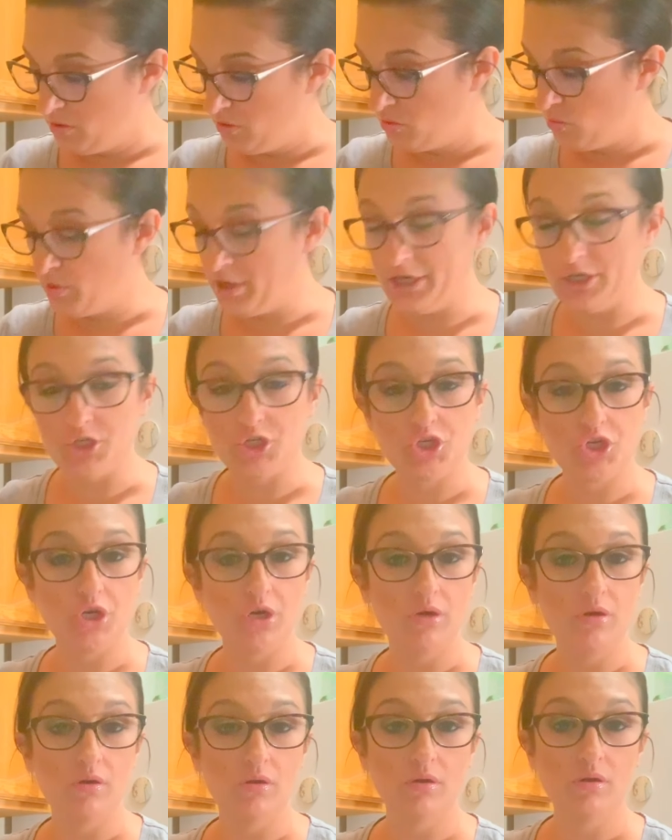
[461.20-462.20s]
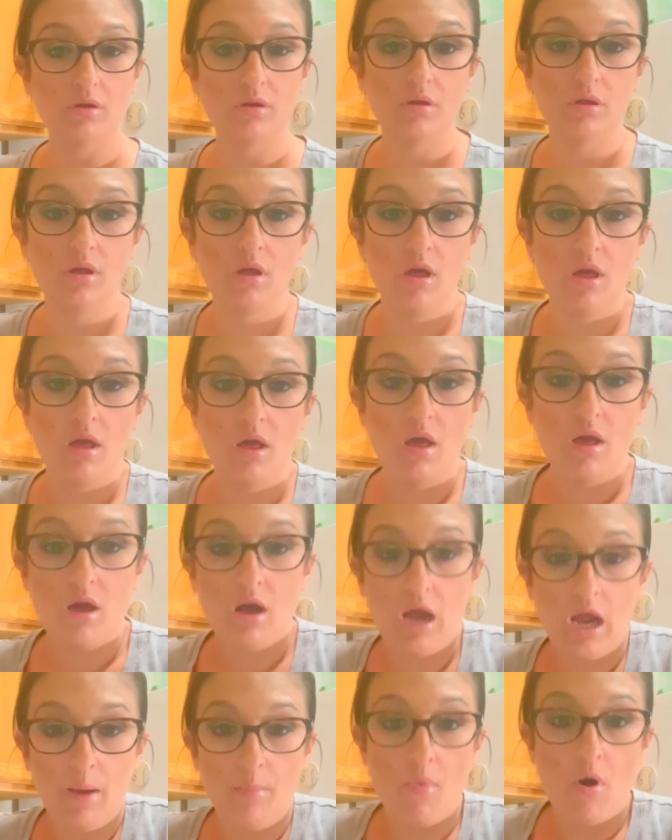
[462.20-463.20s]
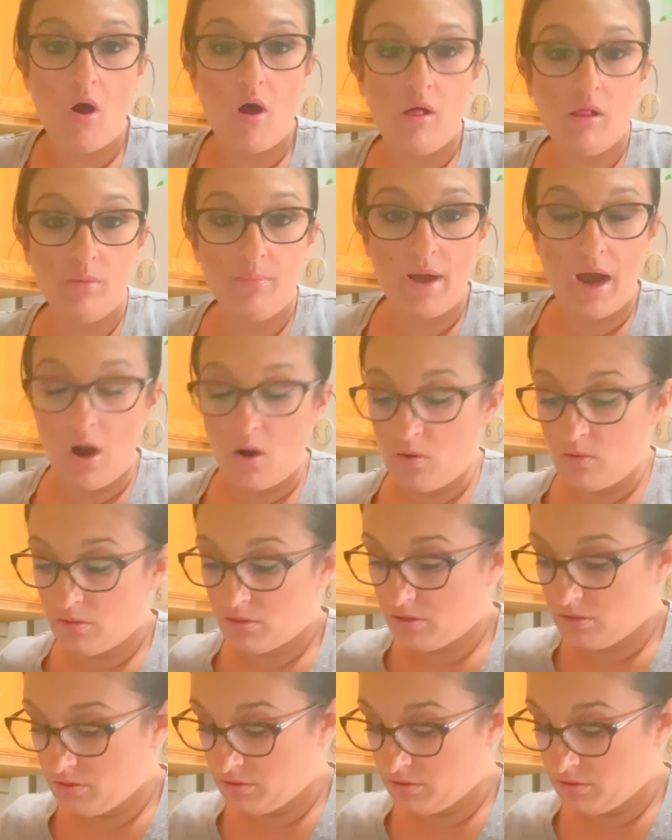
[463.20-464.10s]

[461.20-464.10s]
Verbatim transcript: Which I'm all about